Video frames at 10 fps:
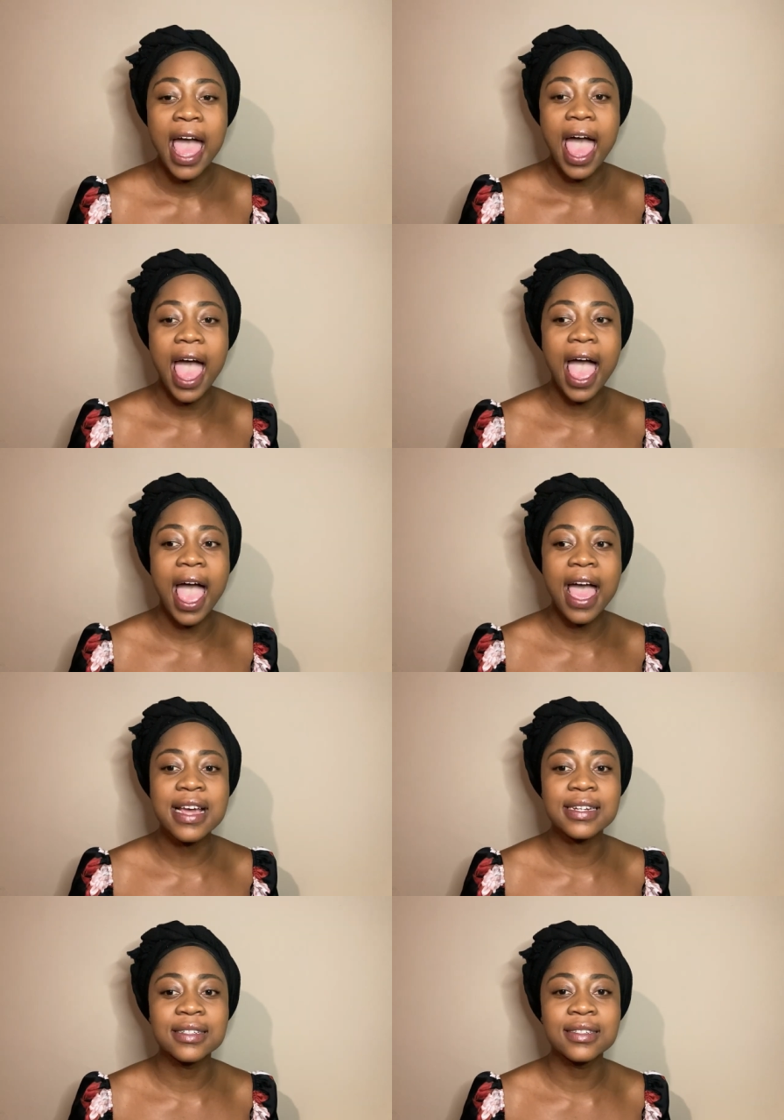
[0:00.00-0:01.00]

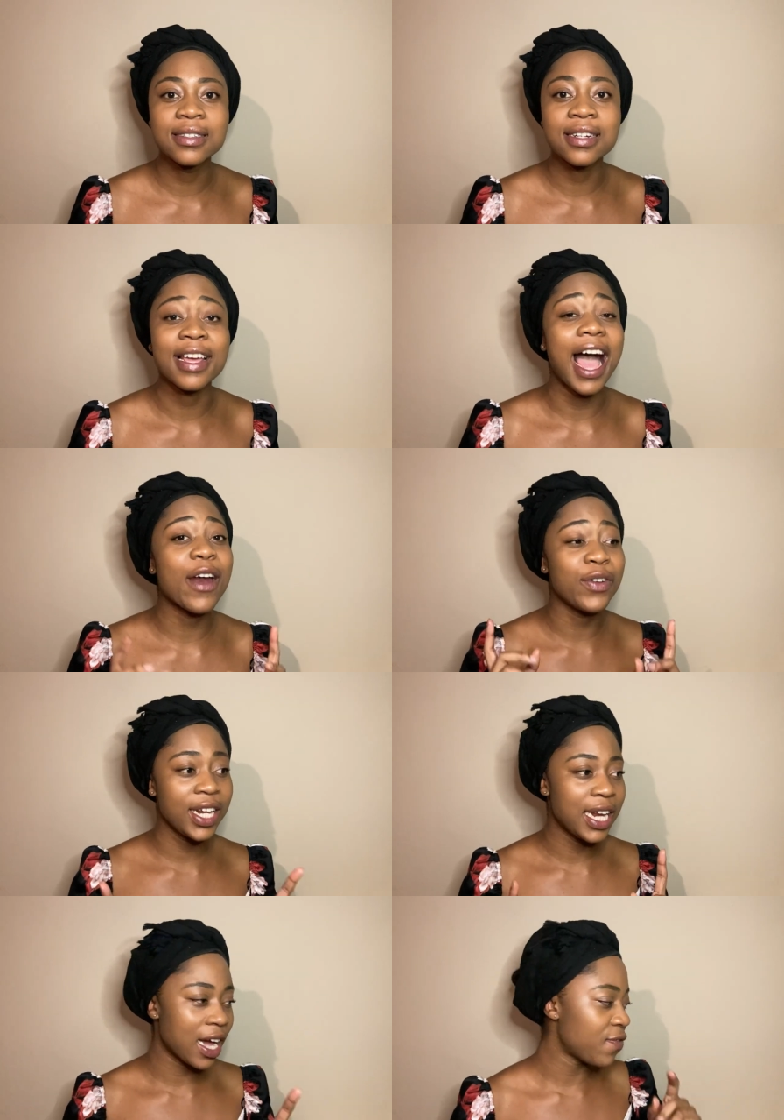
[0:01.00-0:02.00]
and I
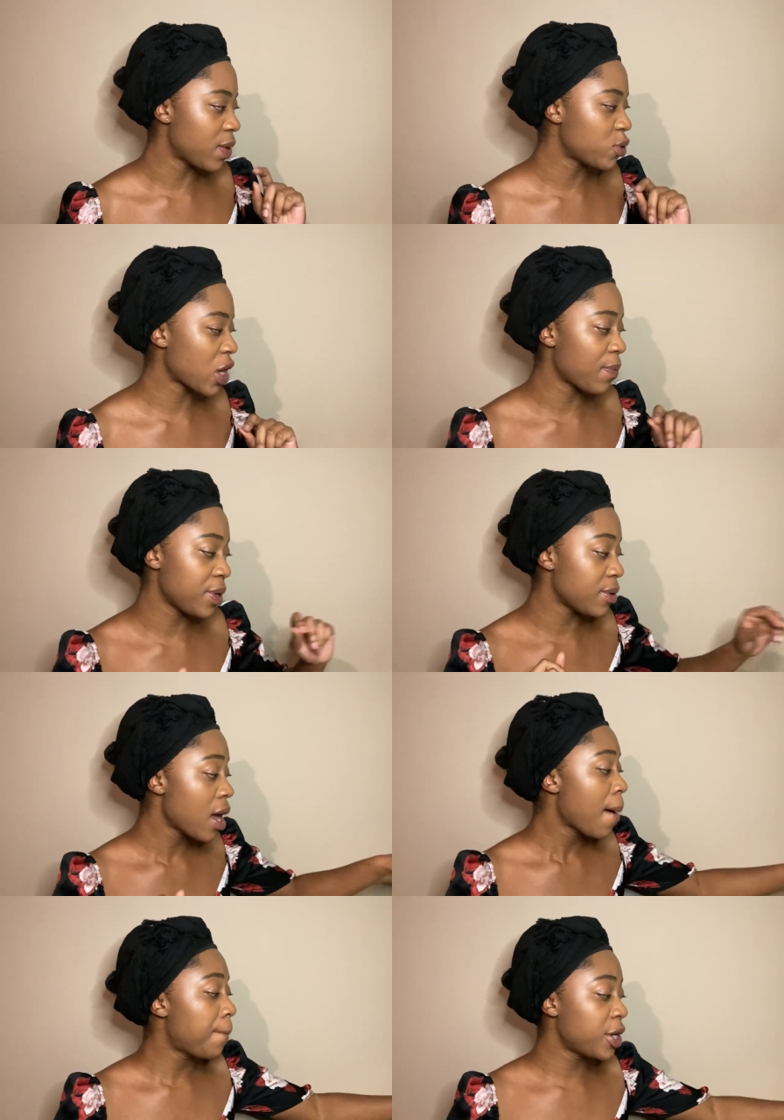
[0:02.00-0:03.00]
really love them. So I've been
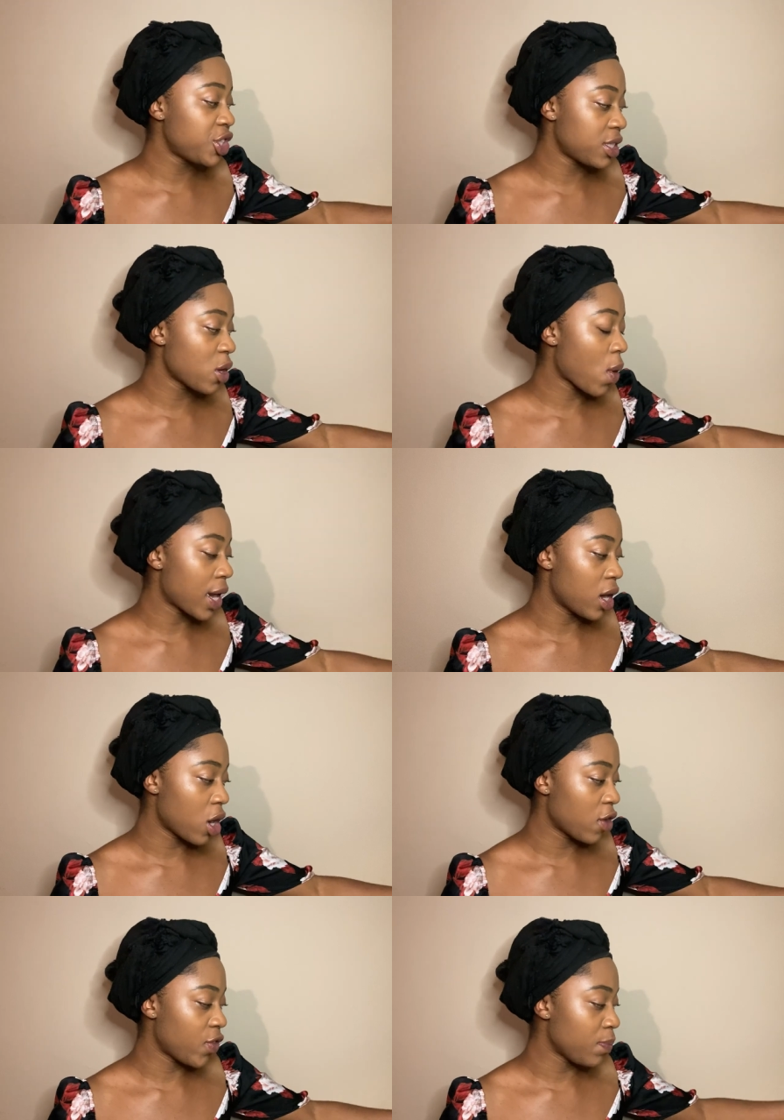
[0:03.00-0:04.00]
purchasing quite a
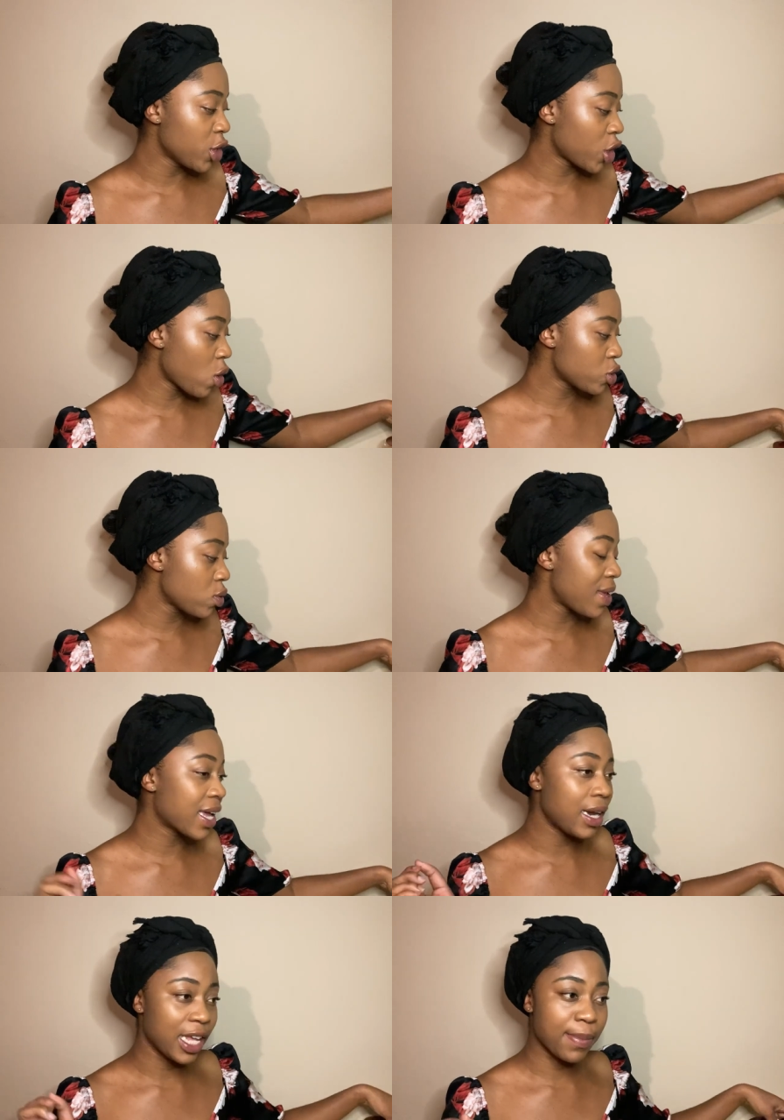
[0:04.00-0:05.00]
lot of them. You can also make
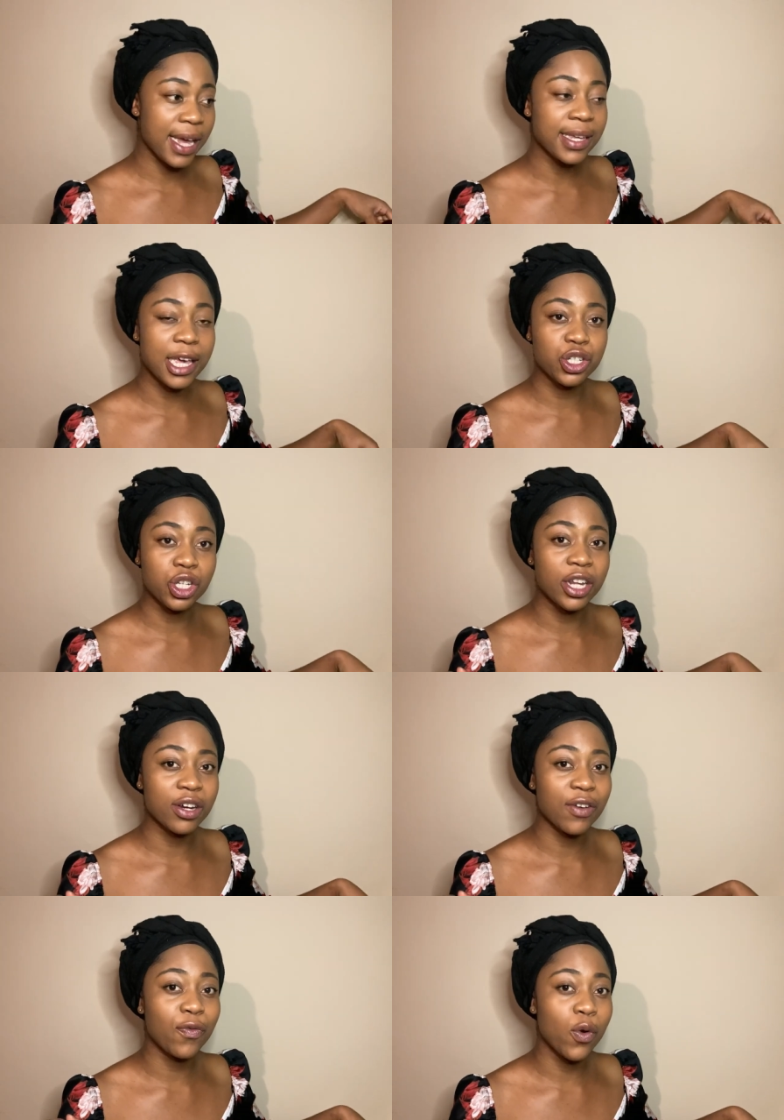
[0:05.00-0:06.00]
a lay-by in case you cannot
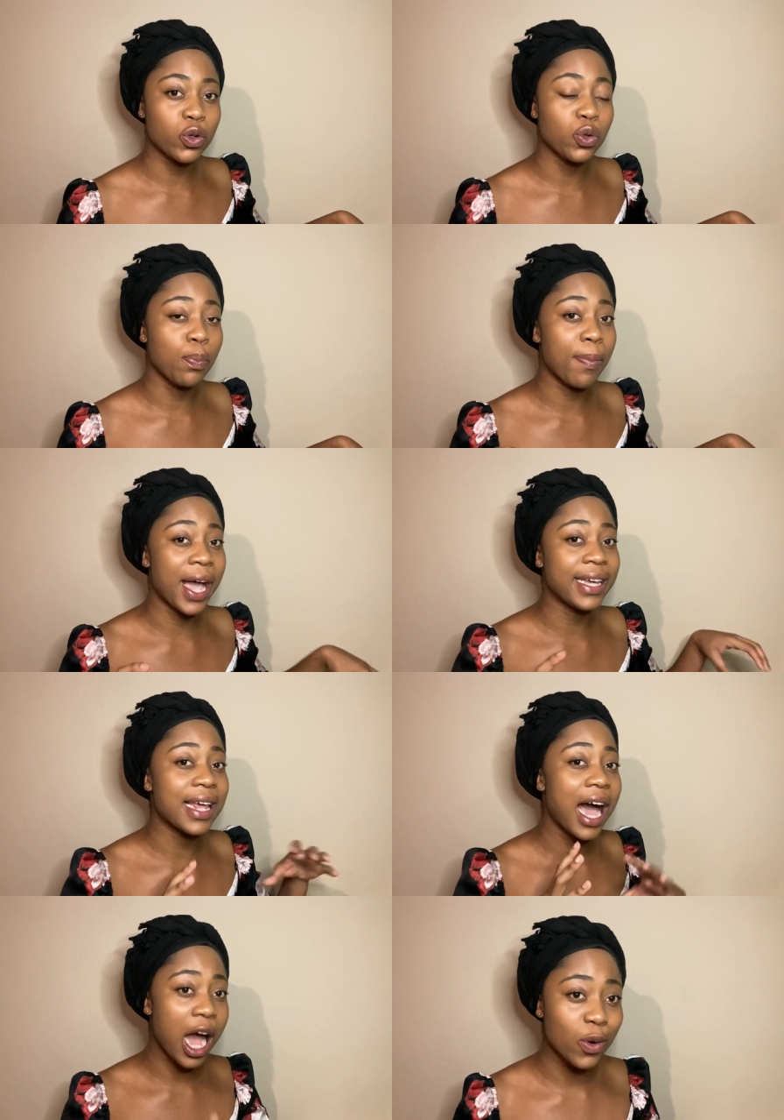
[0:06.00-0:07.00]
afford to buy
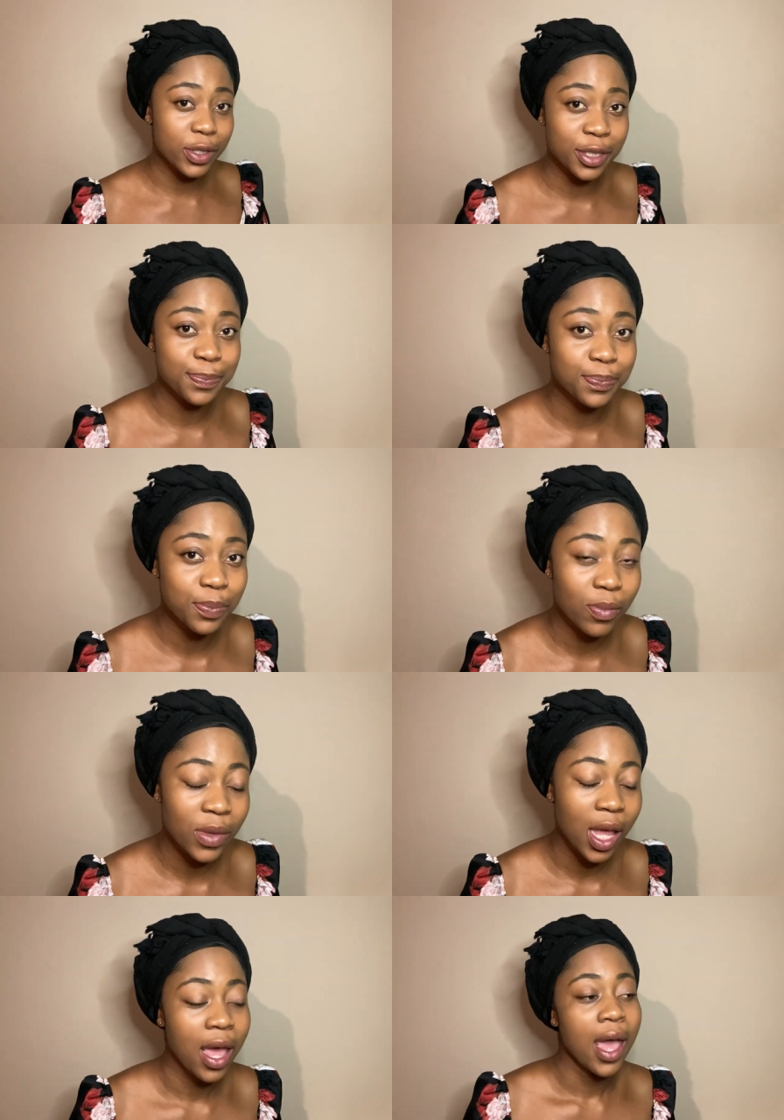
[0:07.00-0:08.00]
it out.
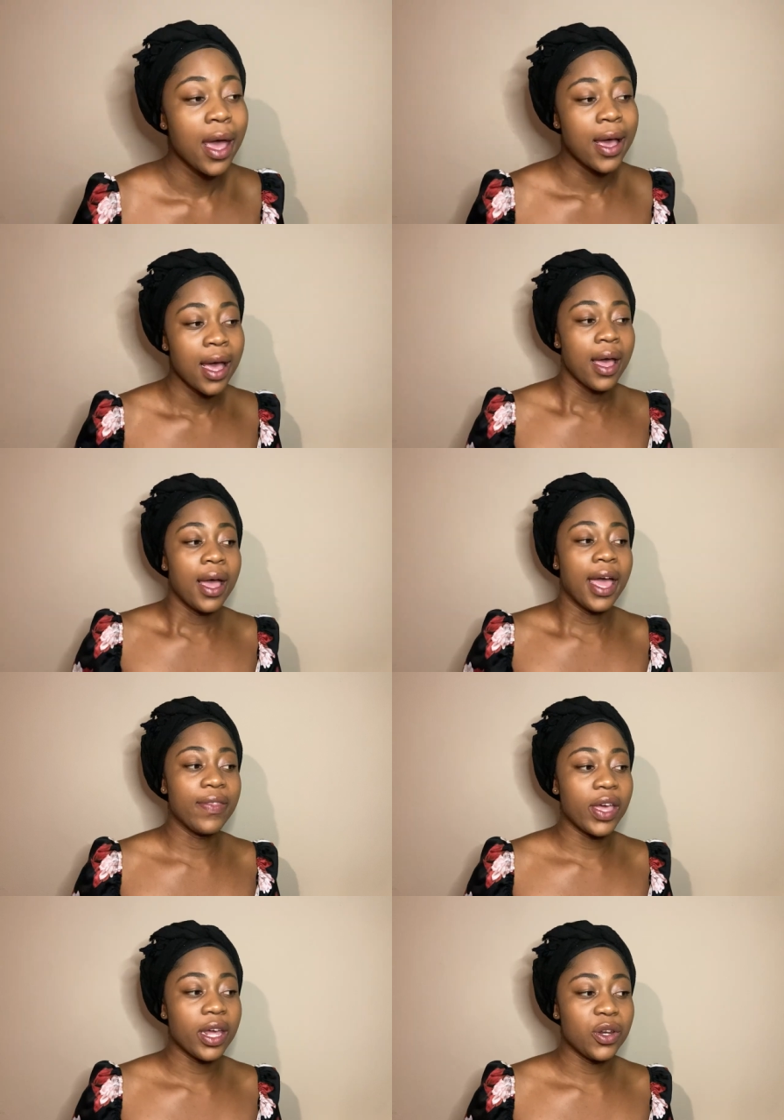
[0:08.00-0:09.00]
And
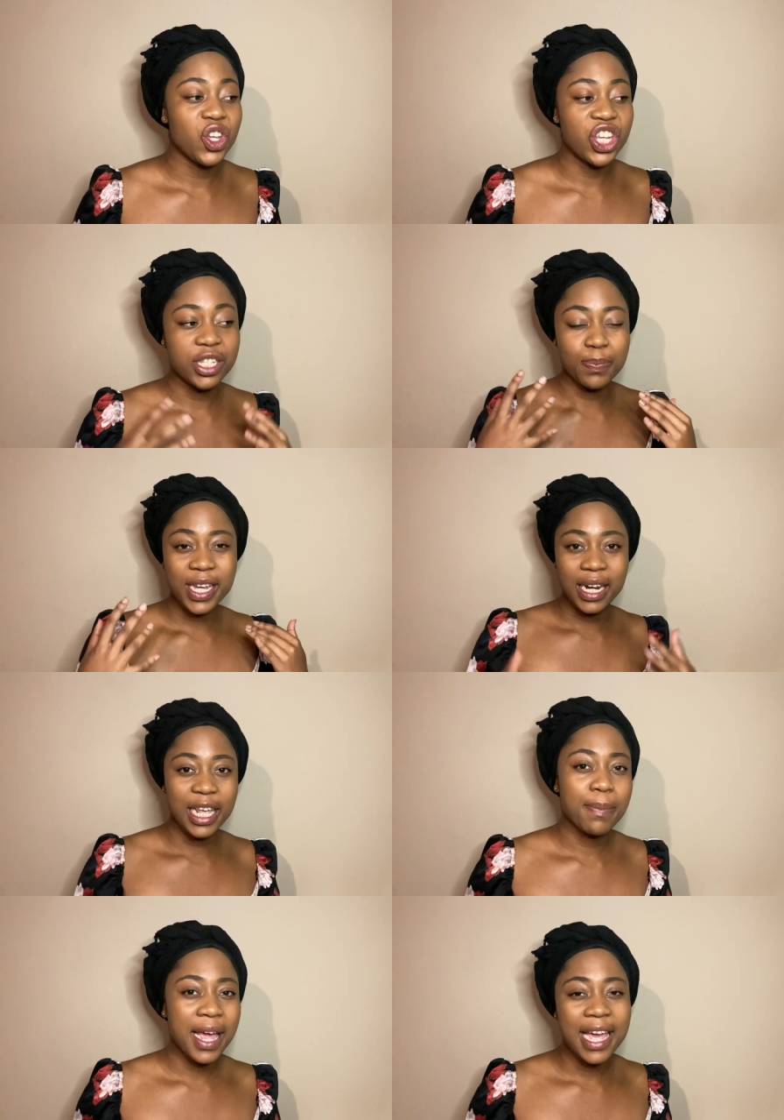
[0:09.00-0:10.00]
then you just make a
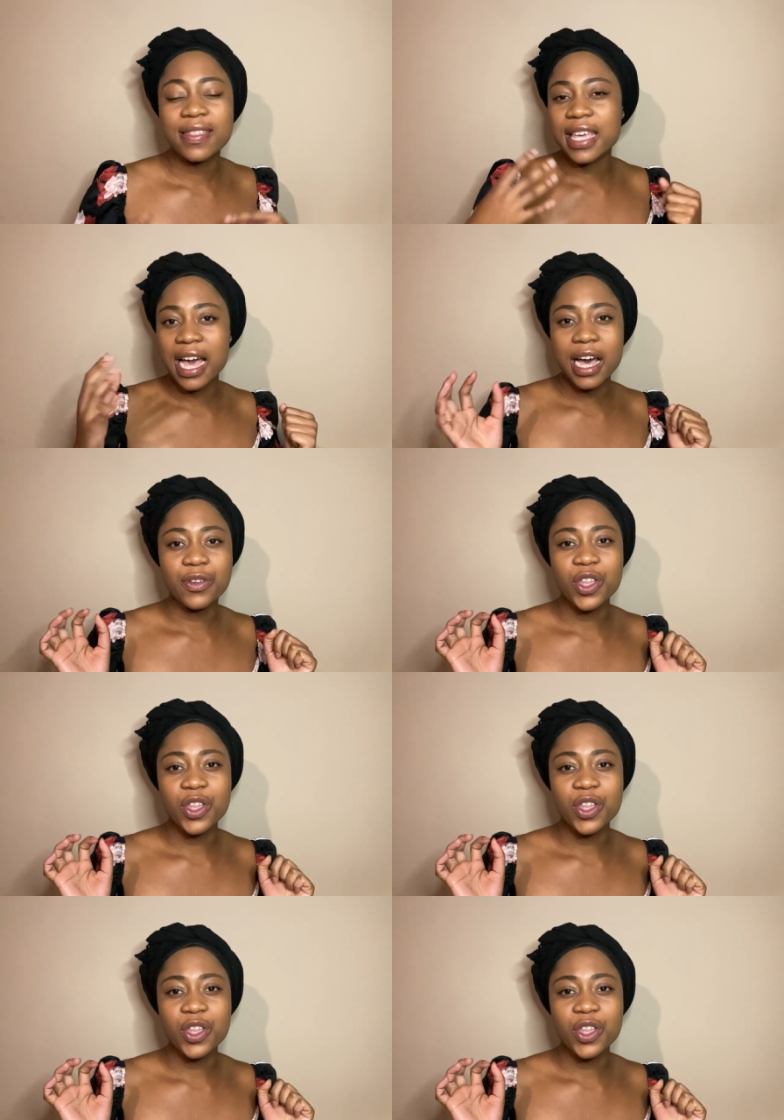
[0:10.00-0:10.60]
lay-by, like they